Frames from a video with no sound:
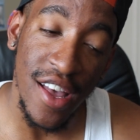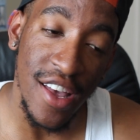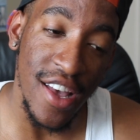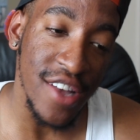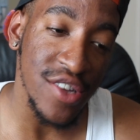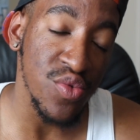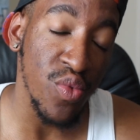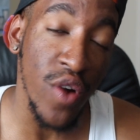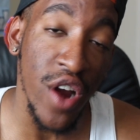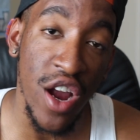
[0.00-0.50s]

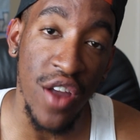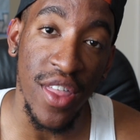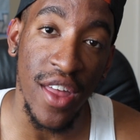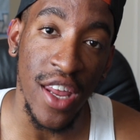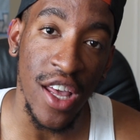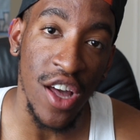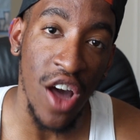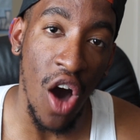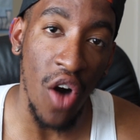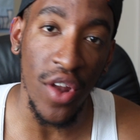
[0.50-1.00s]
It's weird
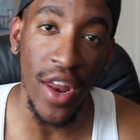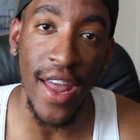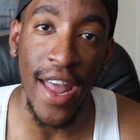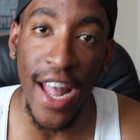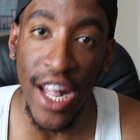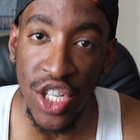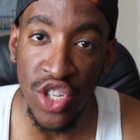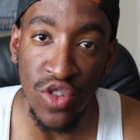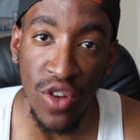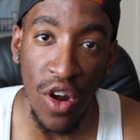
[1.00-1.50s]
that he called it
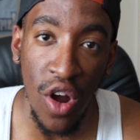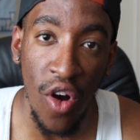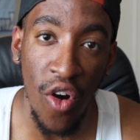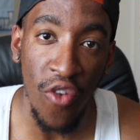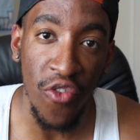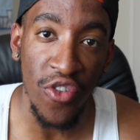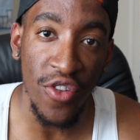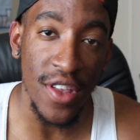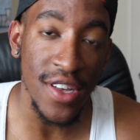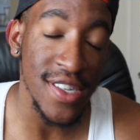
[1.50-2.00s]

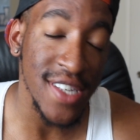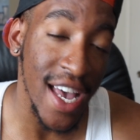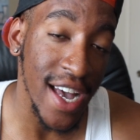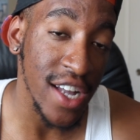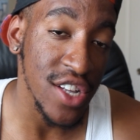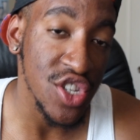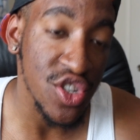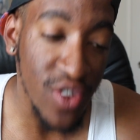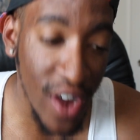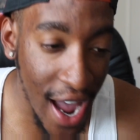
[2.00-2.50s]
intro for the
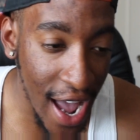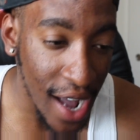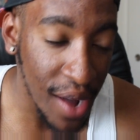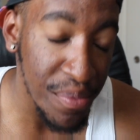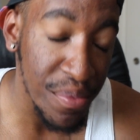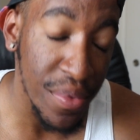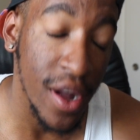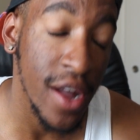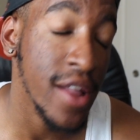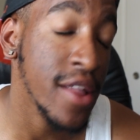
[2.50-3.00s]
second
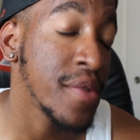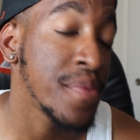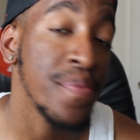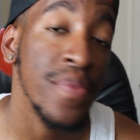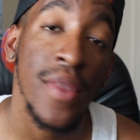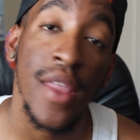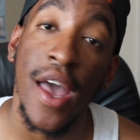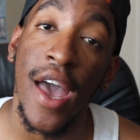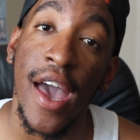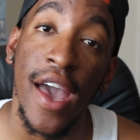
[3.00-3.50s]
track, but
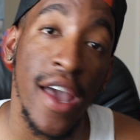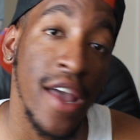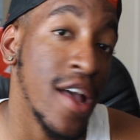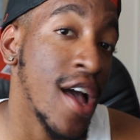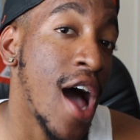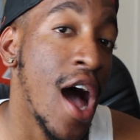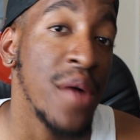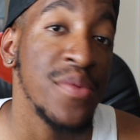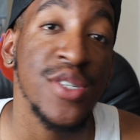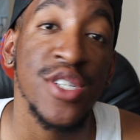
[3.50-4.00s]
hey,
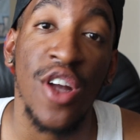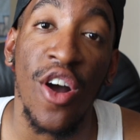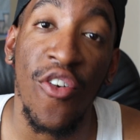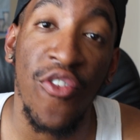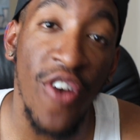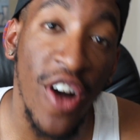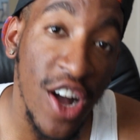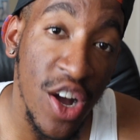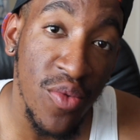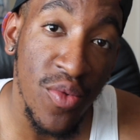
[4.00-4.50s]
I'm still
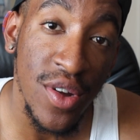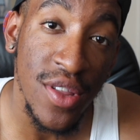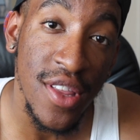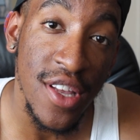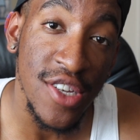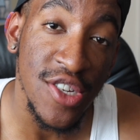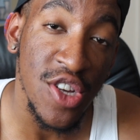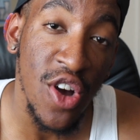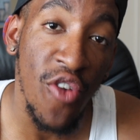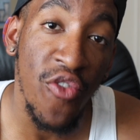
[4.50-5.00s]
fucking with
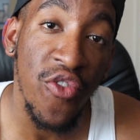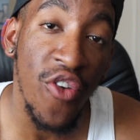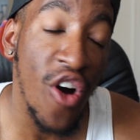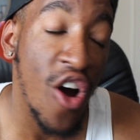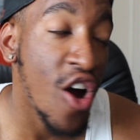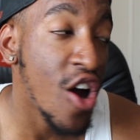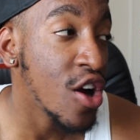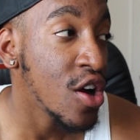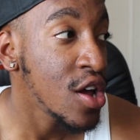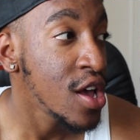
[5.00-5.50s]
this so
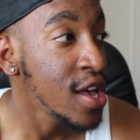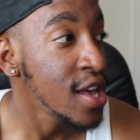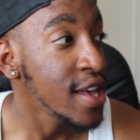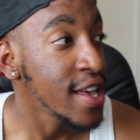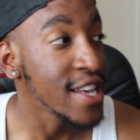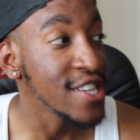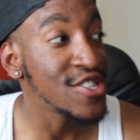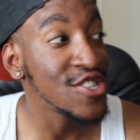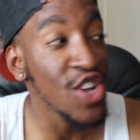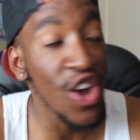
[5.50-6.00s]
far.
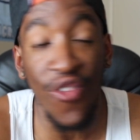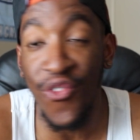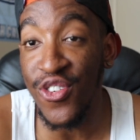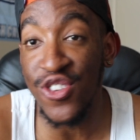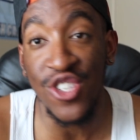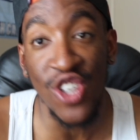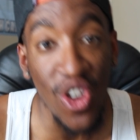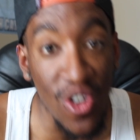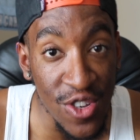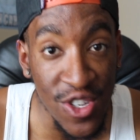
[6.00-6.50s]
He's 2 for
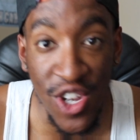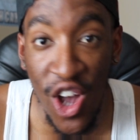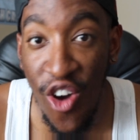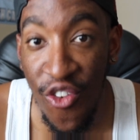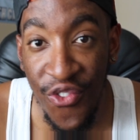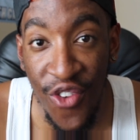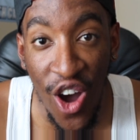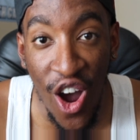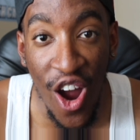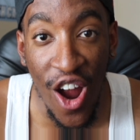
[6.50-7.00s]
2
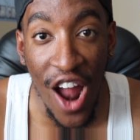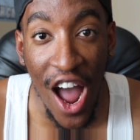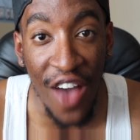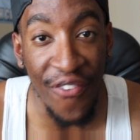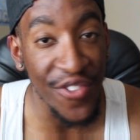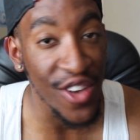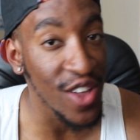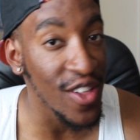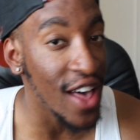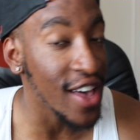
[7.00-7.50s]
so far.
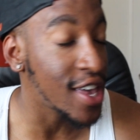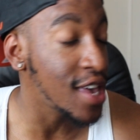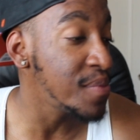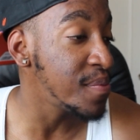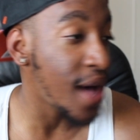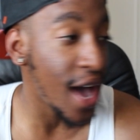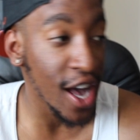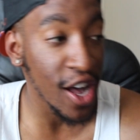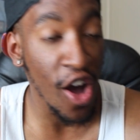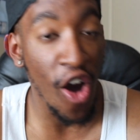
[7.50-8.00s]
I feel like he
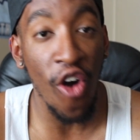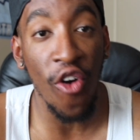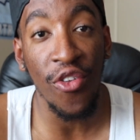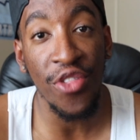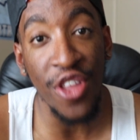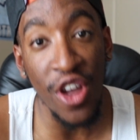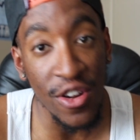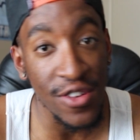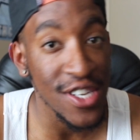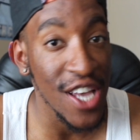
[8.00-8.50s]
might go
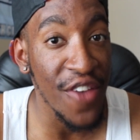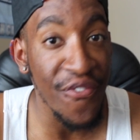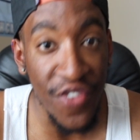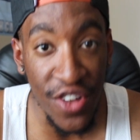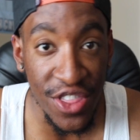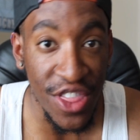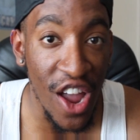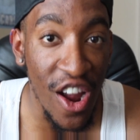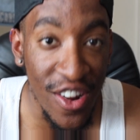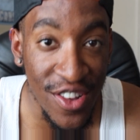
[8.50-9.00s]
13
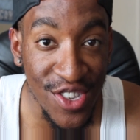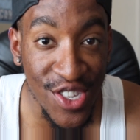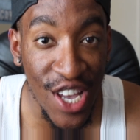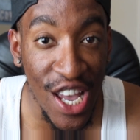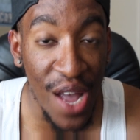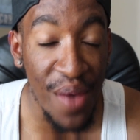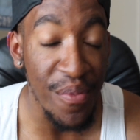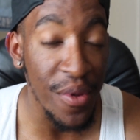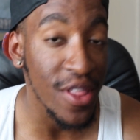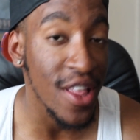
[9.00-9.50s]
for
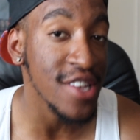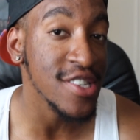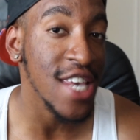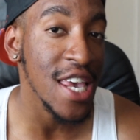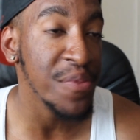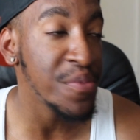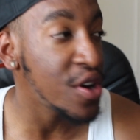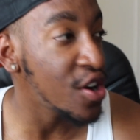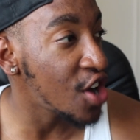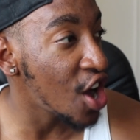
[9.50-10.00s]
13, but let's
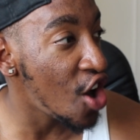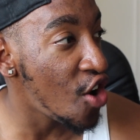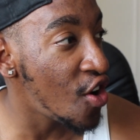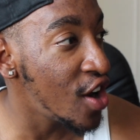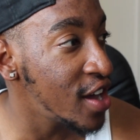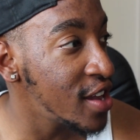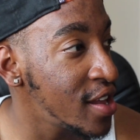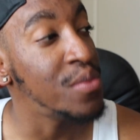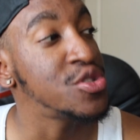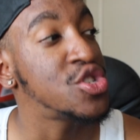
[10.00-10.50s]
keep it
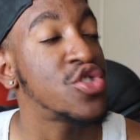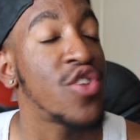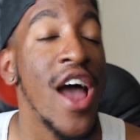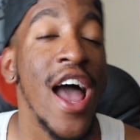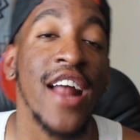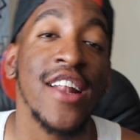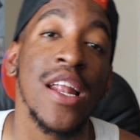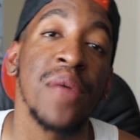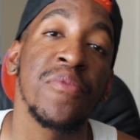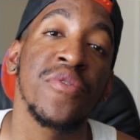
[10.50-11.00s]
going.
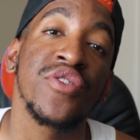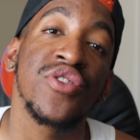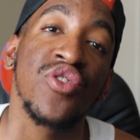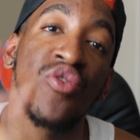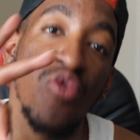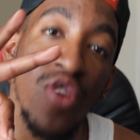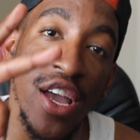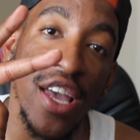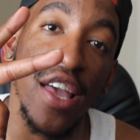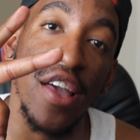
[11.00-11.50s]
Track number
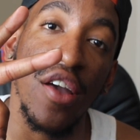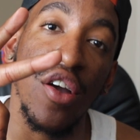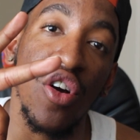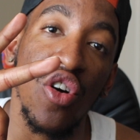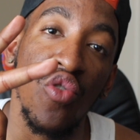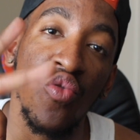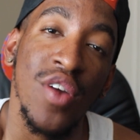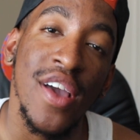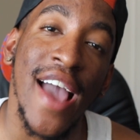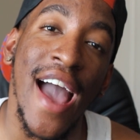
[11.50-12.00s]
3,
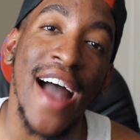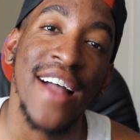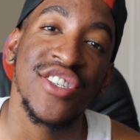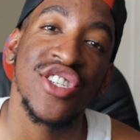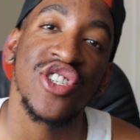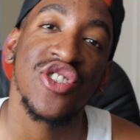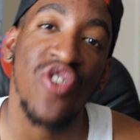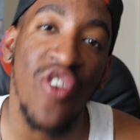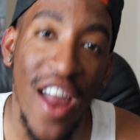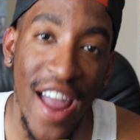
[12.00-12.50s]
we got
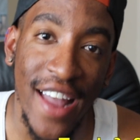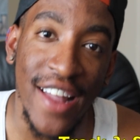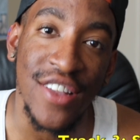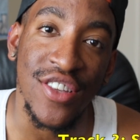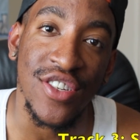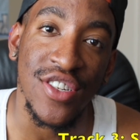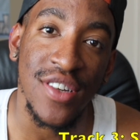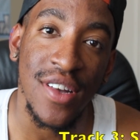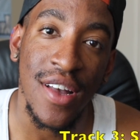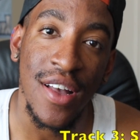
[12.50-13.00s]

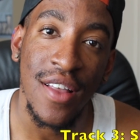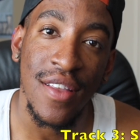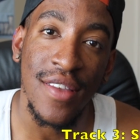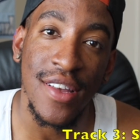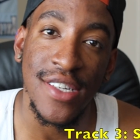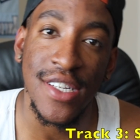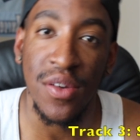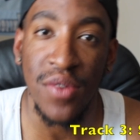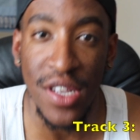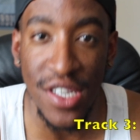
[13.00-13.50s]
Strange.
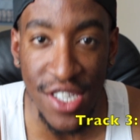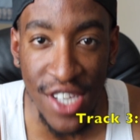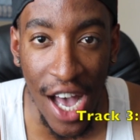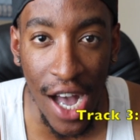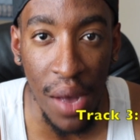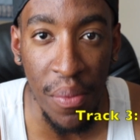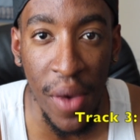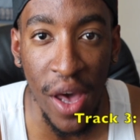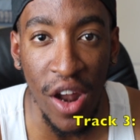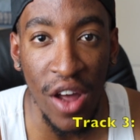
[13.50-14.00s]
Let's see what he's
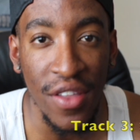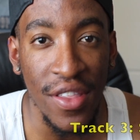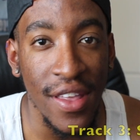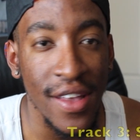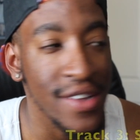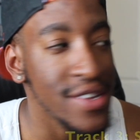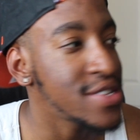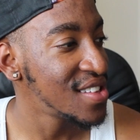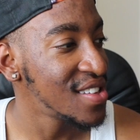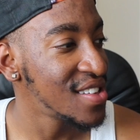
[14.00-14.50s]
talking about on
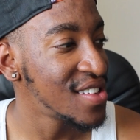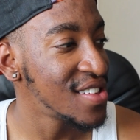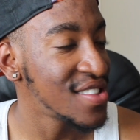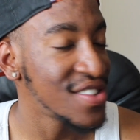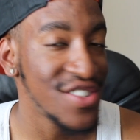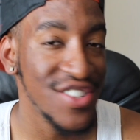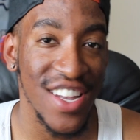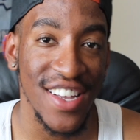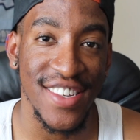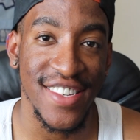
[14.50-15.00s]
this.
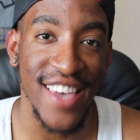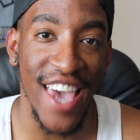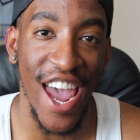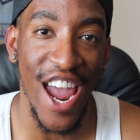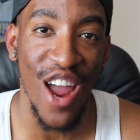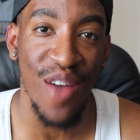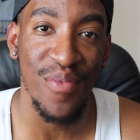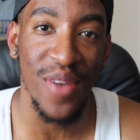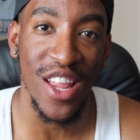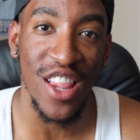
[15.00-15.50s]
Shit
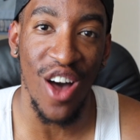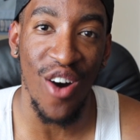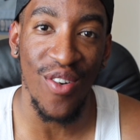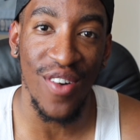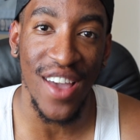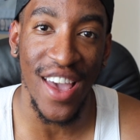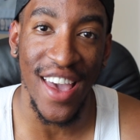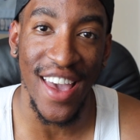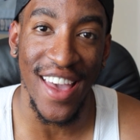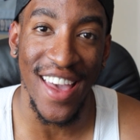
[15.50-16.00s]
scared me,
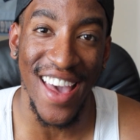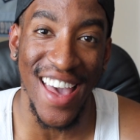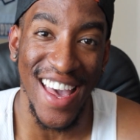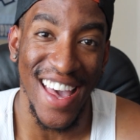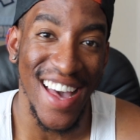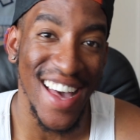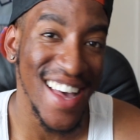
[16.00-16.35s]
low key. Yes.